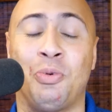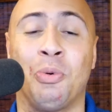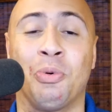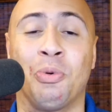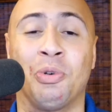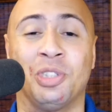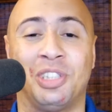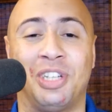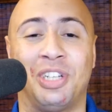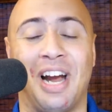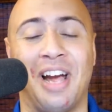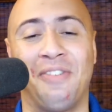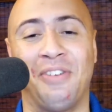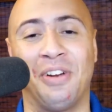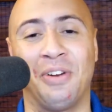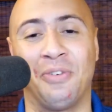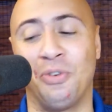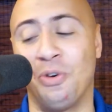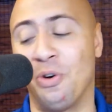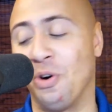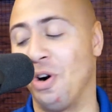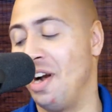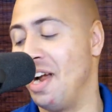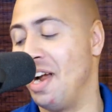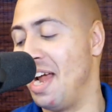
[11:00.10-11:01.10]
what we're striving
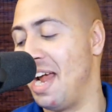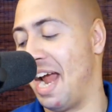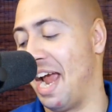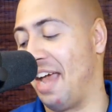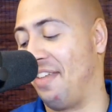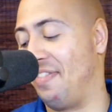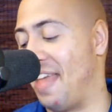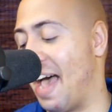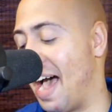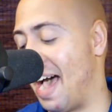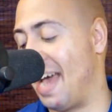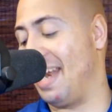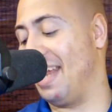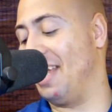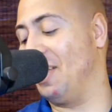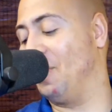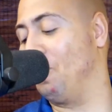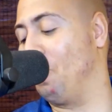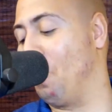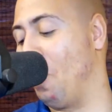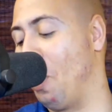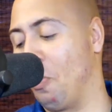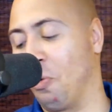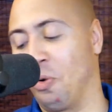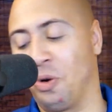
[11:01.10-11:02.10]
for, and that
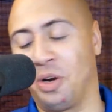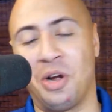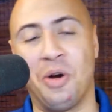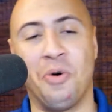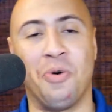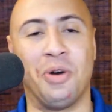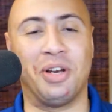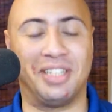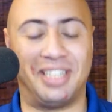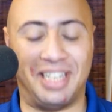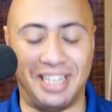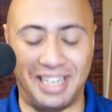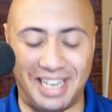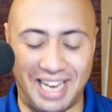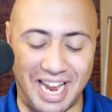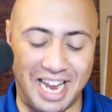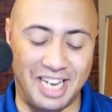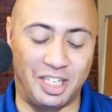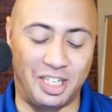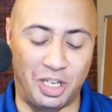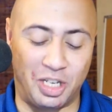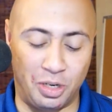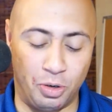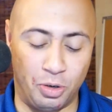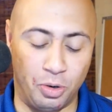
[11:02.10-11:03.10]
is what we're going to
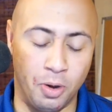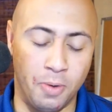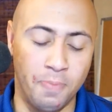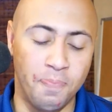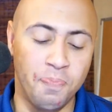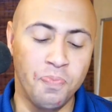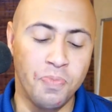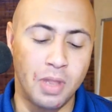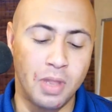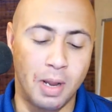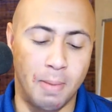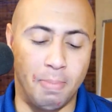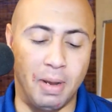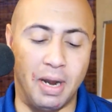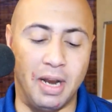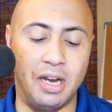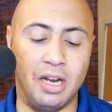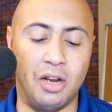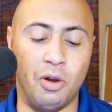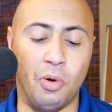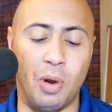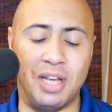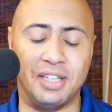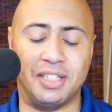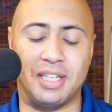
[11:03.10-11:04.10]
get to. But
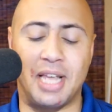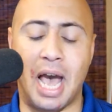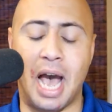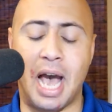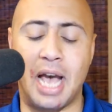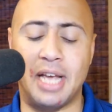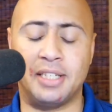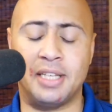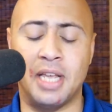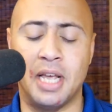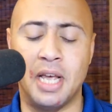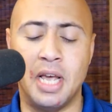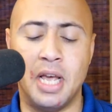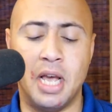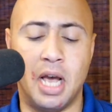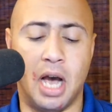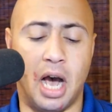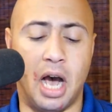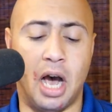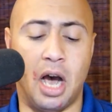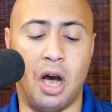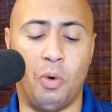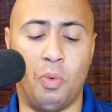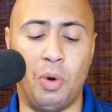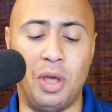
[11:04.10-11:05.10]
anyways, guys,
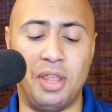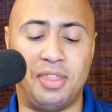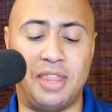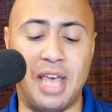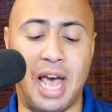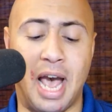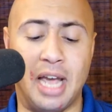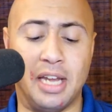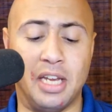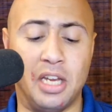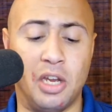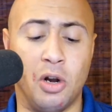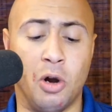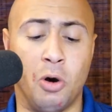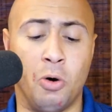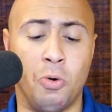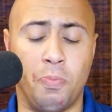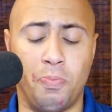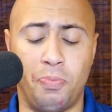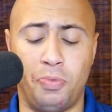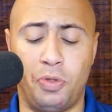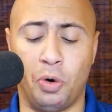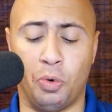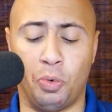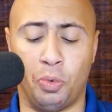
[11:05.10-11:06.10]
with that,
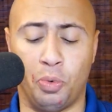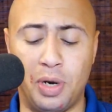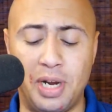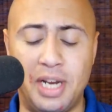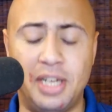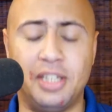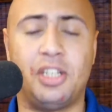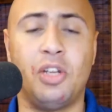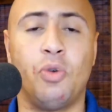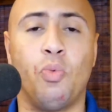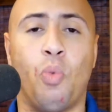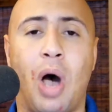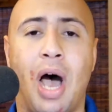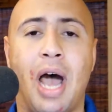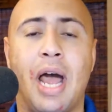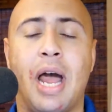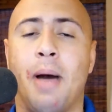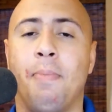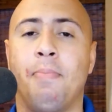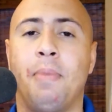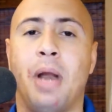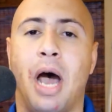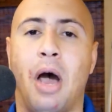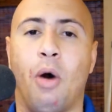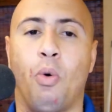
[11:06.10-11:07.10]
the reason why
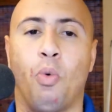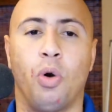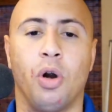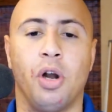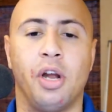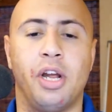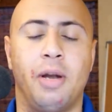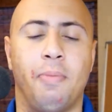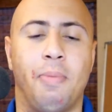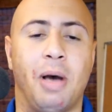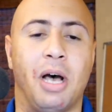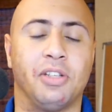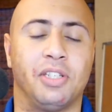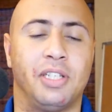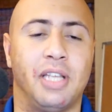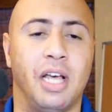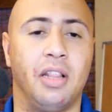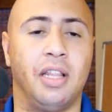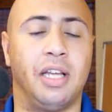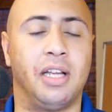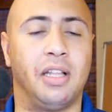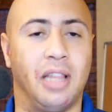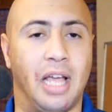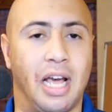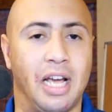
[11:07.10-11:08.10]
I'm not worried about
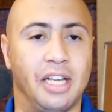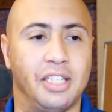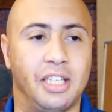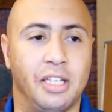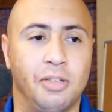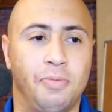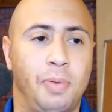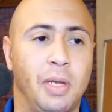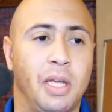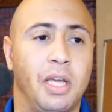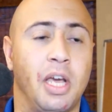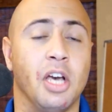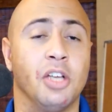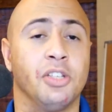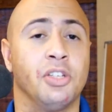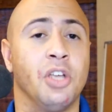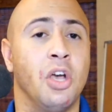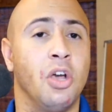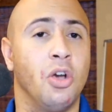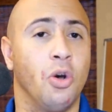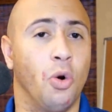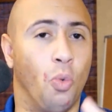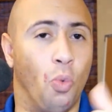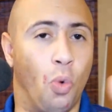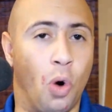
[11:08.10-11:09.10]
selling less is because,
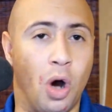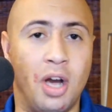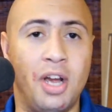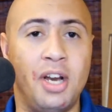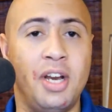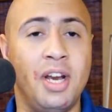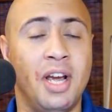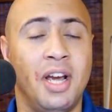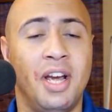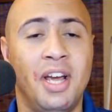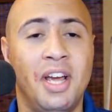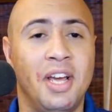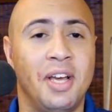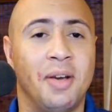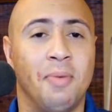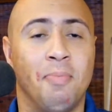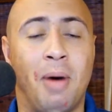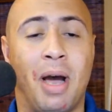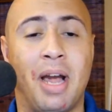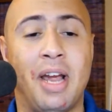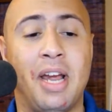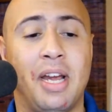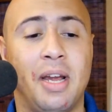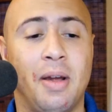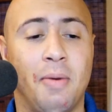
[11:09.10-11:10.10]
one,
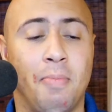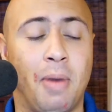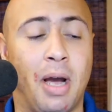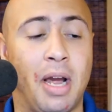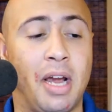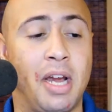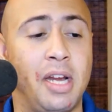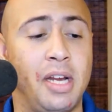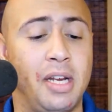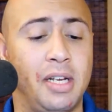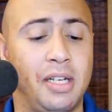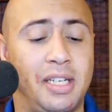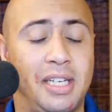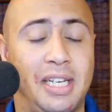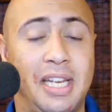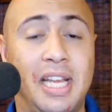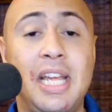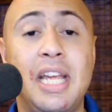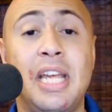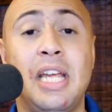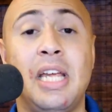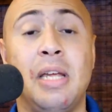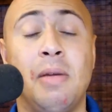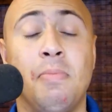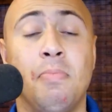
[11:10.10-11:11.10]
my
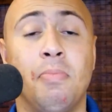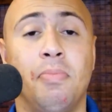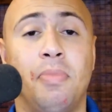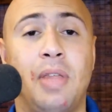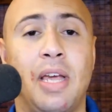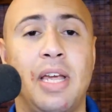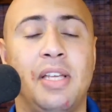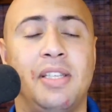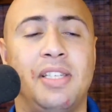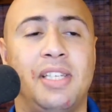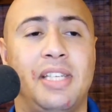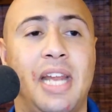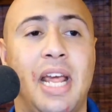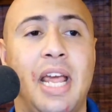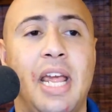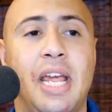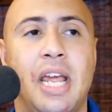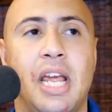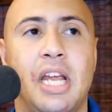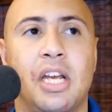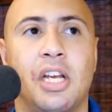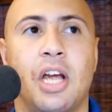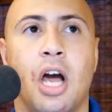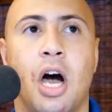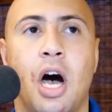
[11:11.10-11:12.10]
team, they stay
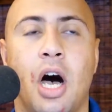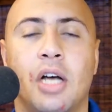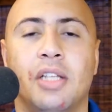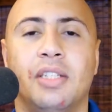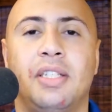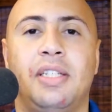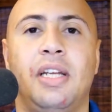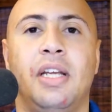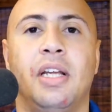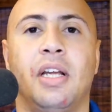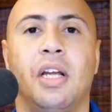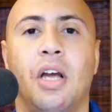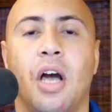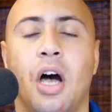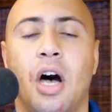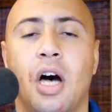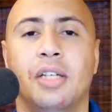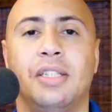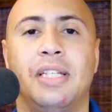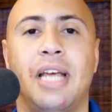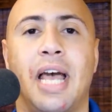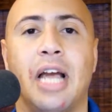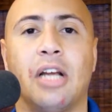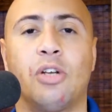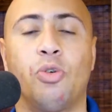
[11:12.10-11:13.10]
in constant
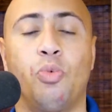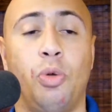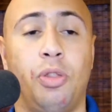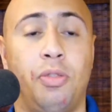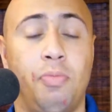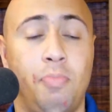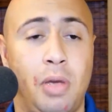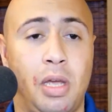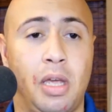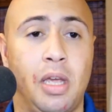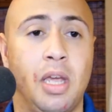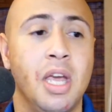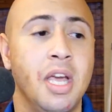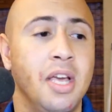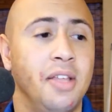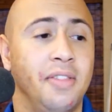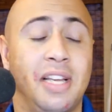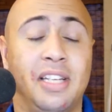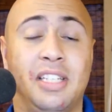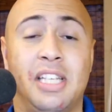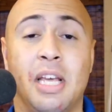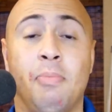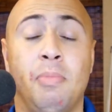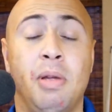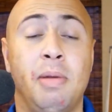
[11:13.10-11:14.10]
contact with me. They
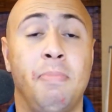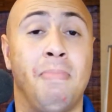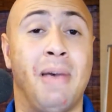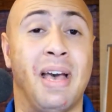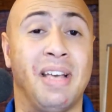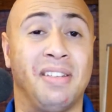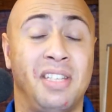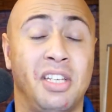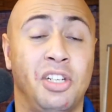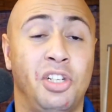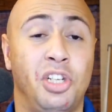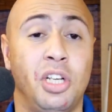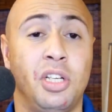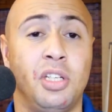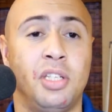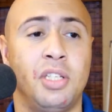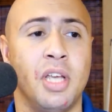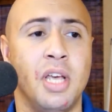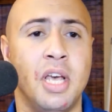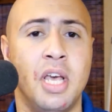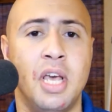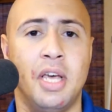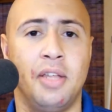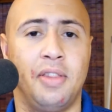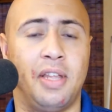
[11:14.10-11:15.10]
send me messages.
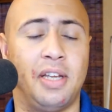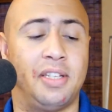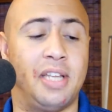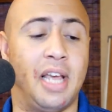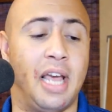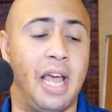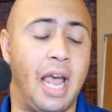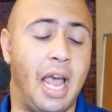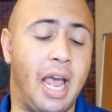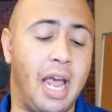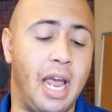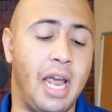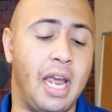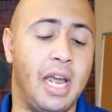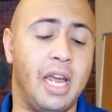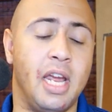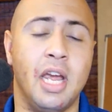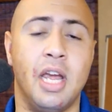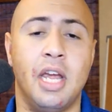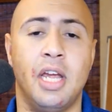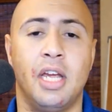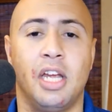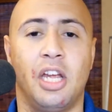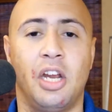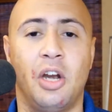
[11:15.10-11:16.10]
They say, hey,
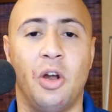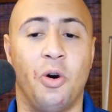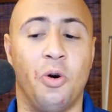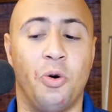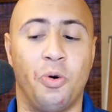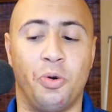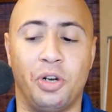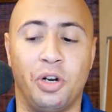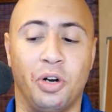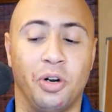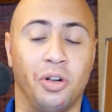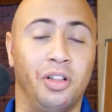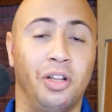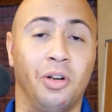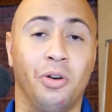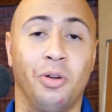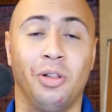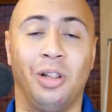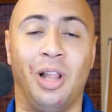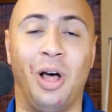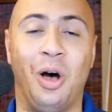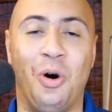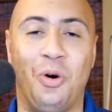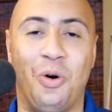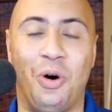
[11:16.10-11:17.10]
you're a little
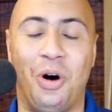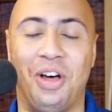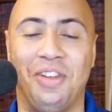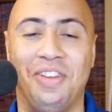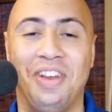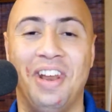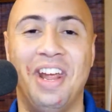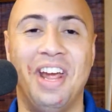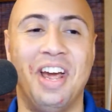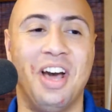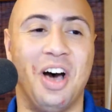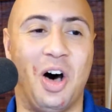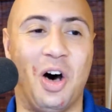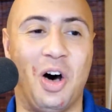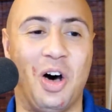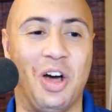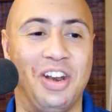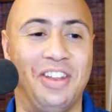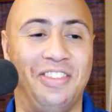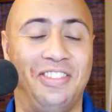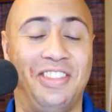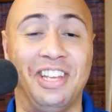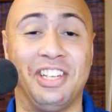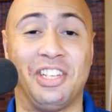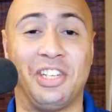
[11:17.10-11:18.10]
low
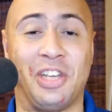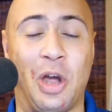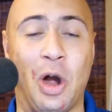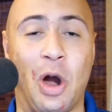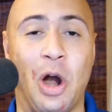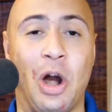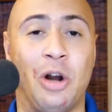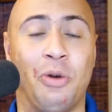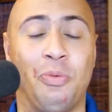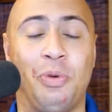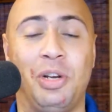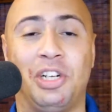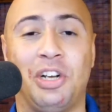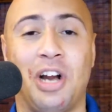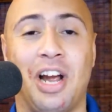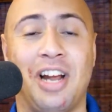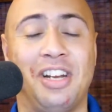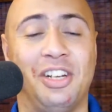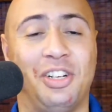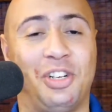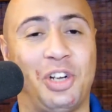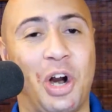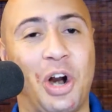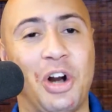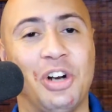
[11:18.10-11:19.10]
on this card. We tried
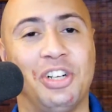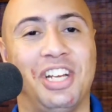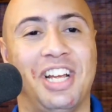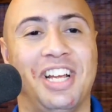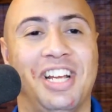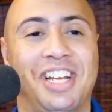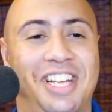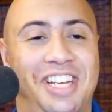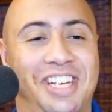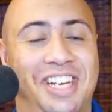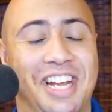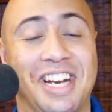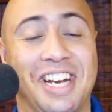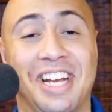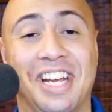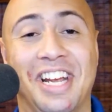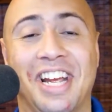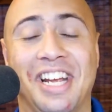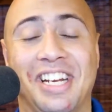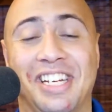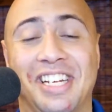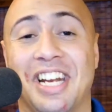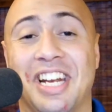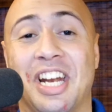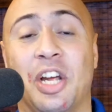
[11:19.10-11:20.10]
to charge it. It
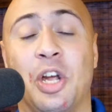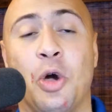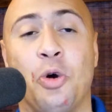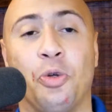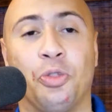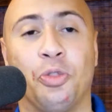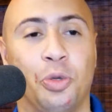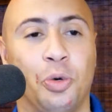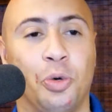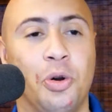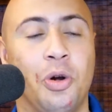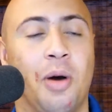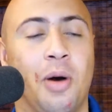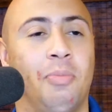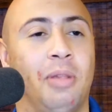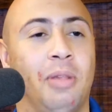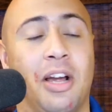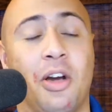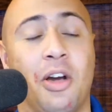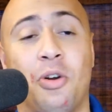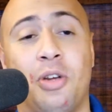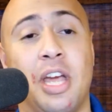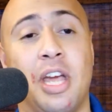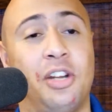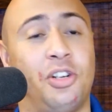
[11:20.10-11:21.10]
didn't go through. I'm
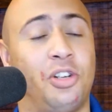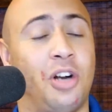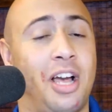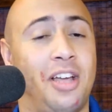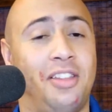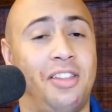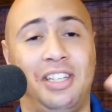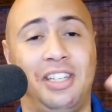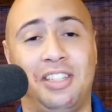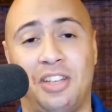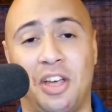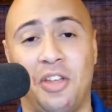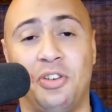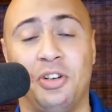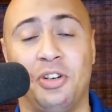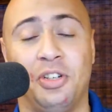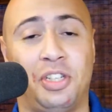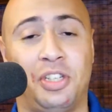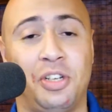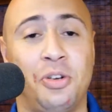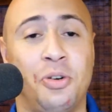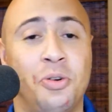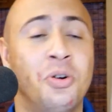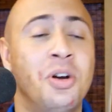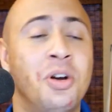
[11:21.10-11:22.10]
like, okay, try these other
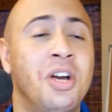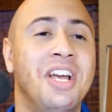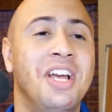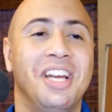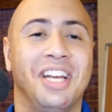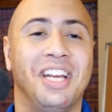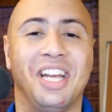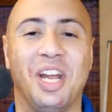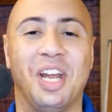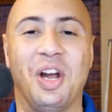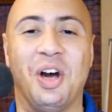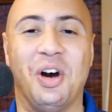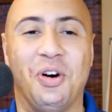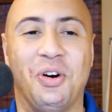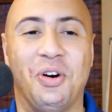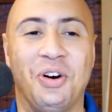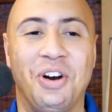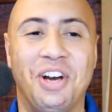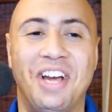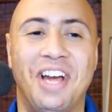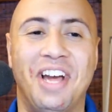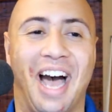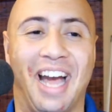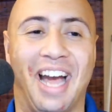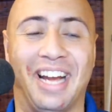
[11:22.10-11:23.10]
two.
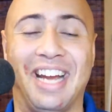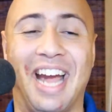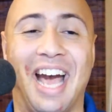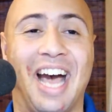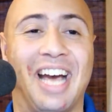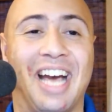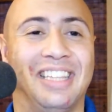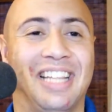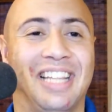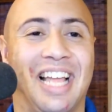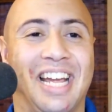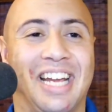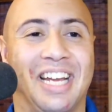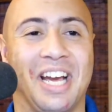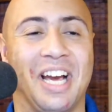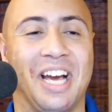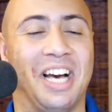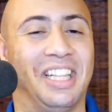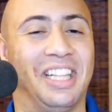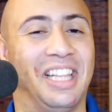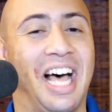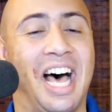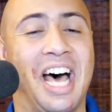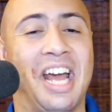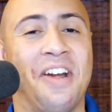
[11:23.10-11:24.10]
I got like a
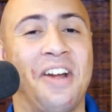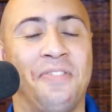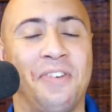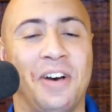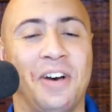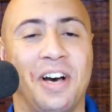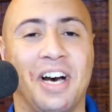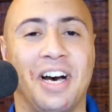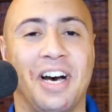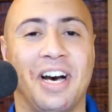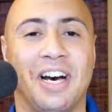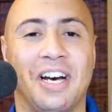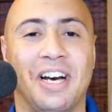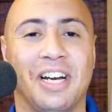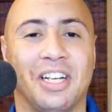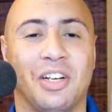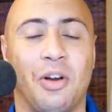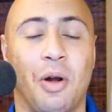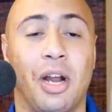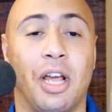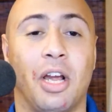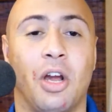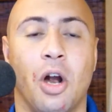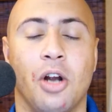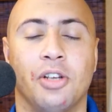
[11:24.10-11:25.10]
lot of
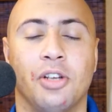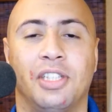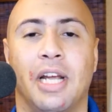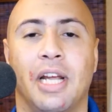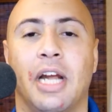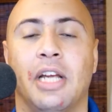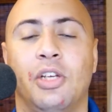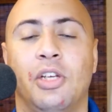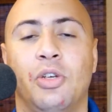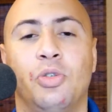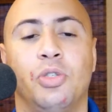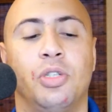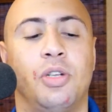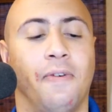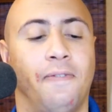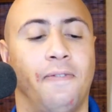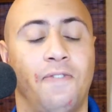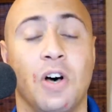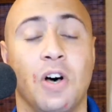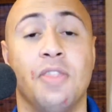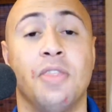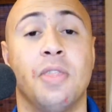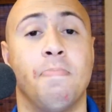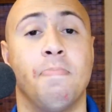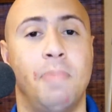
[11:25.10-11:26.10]
credit cards that I use to
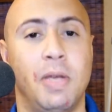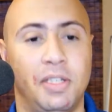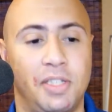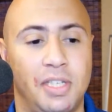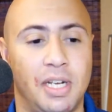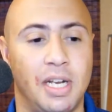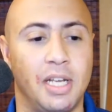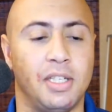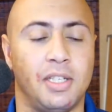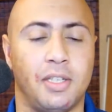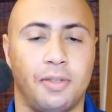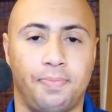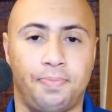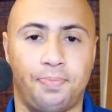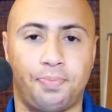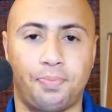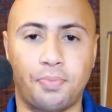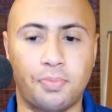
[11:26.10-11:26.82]
fund the business,